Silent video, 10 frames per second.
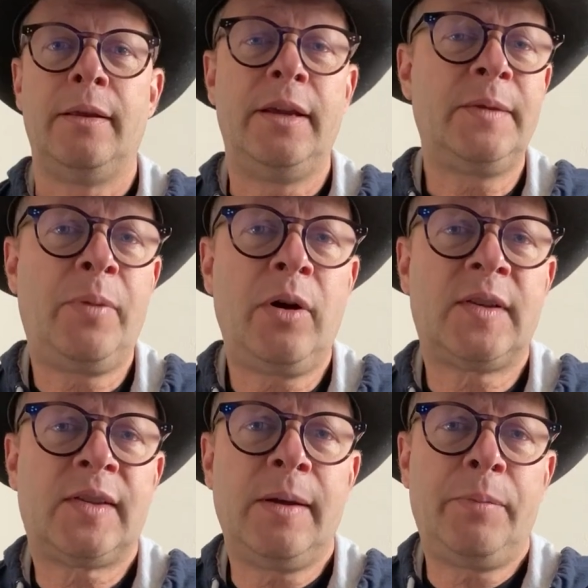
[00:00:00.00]
This book
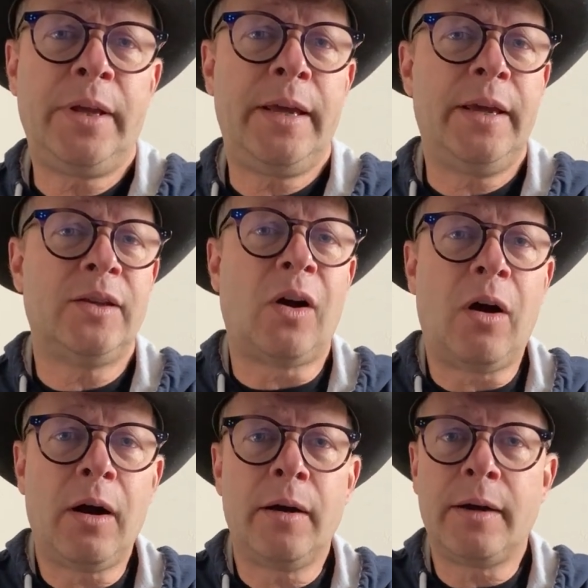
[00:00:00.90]
simply is
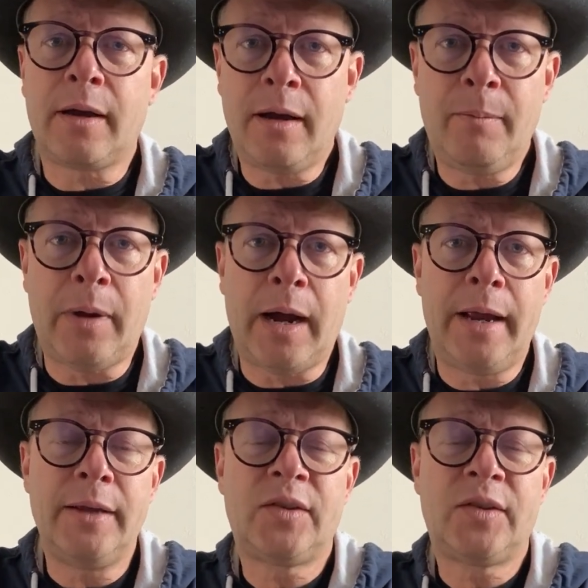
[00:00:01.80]
hard to come by.